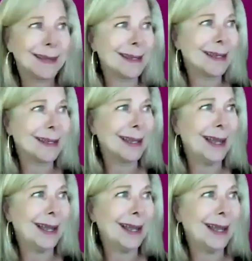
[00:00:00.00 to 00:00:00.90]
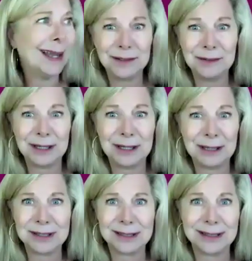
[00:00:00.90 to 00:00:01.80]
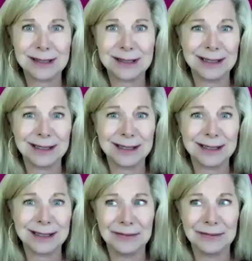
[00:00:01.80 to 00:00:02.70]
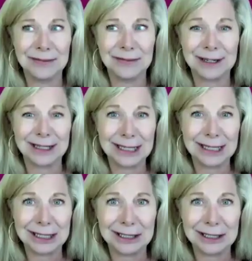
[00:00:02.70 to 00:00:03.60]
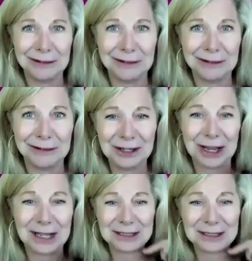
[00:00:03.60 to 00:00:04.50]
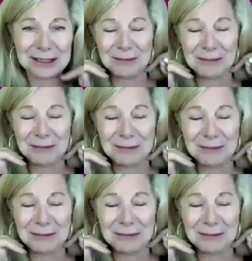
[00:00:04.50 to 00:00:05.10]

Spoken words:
It's like, dude, I'm just like not even sure if I like you yet. You're asking me to